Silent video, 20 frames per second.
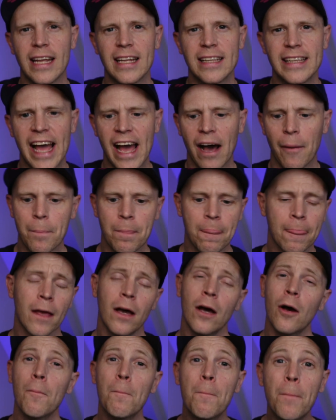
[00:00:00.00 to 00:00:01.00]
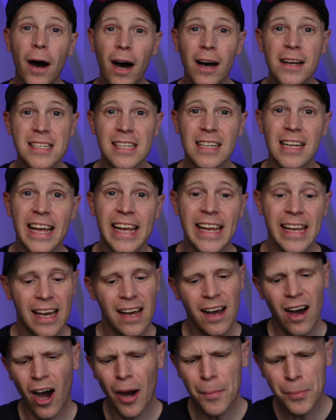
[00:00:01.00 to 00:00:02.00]
it down.
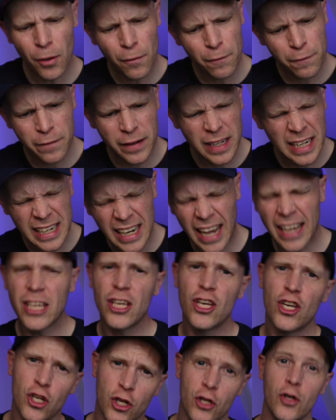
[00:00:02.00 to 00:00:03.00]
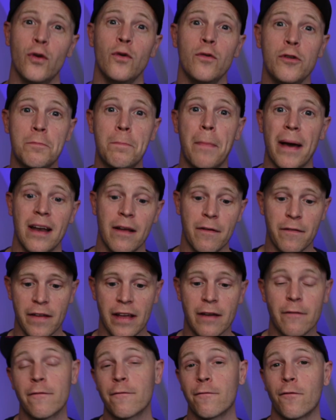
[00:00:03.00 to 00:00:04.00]
Personally, I'm not feeling a huge
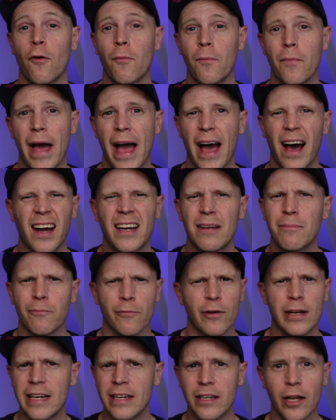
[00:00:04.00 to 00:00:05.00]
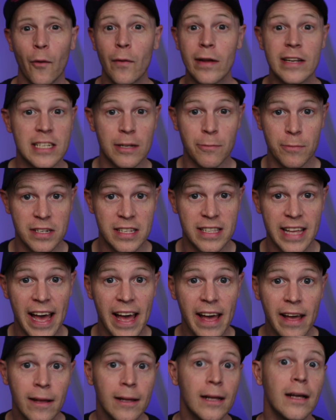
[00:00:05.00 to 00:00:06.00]
benefit from that. I didn't really notice it was
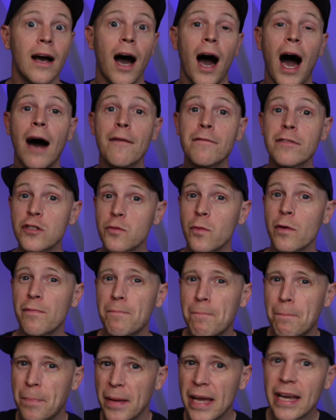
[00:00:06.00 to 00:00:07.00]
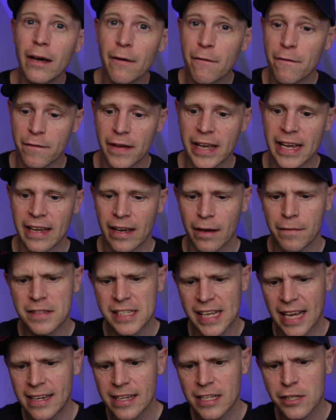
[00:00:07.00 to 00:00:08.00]
there. Others with bigger feet have
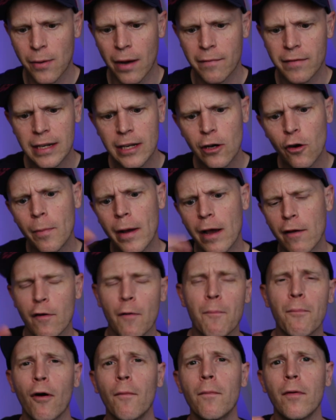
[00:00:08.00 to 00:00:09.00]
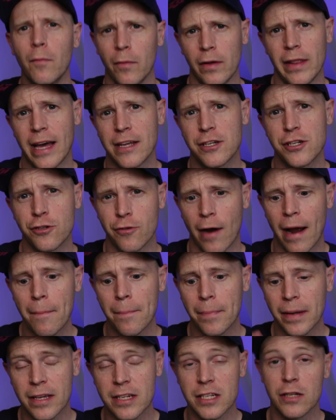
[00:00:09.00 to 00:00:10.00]
tended to have a little bit of a problem with that
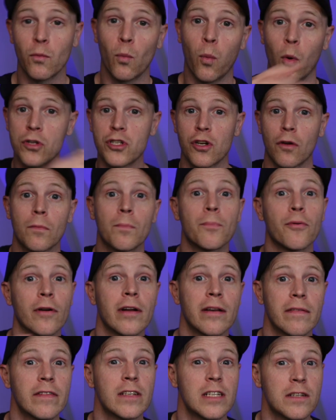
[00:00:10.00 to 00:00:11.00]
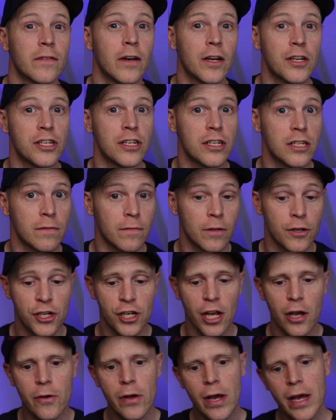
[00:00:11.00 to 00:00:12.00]
strap because it was on previous versions of the
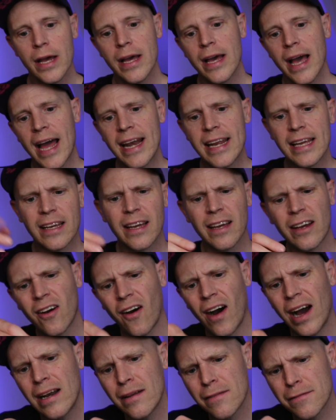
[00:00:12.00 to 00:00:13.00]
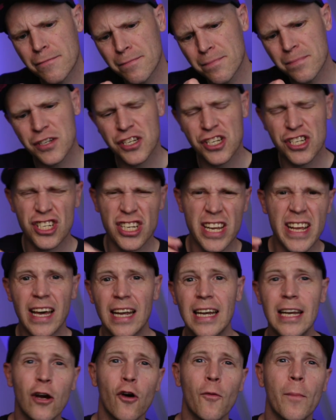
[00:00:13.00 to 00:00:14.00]
shoe, and it can kind of sit
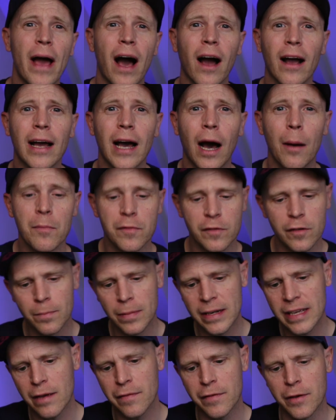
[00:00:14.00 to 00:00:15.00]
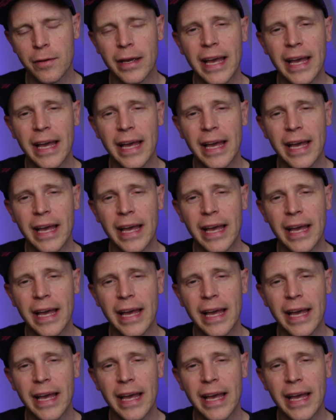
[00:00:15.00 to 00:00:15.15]
a little bit uncomfortably if you